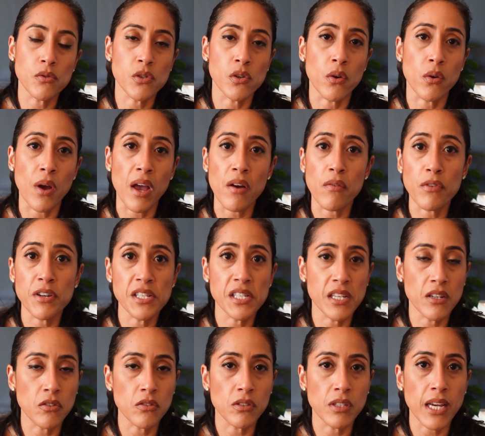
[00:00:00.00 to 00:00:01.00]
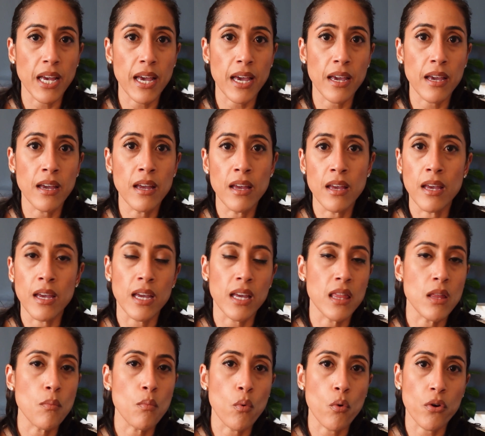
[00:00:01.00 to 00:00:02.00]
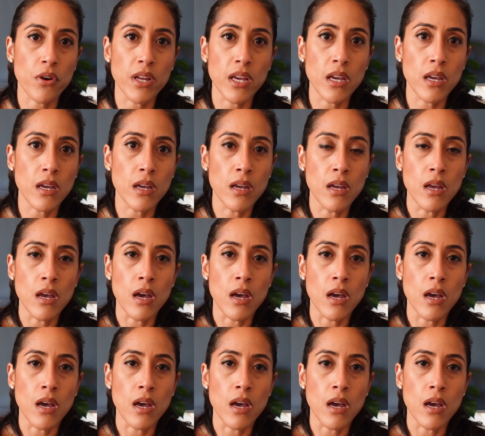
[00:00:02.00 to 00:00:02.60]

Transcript: So every single day in the morning,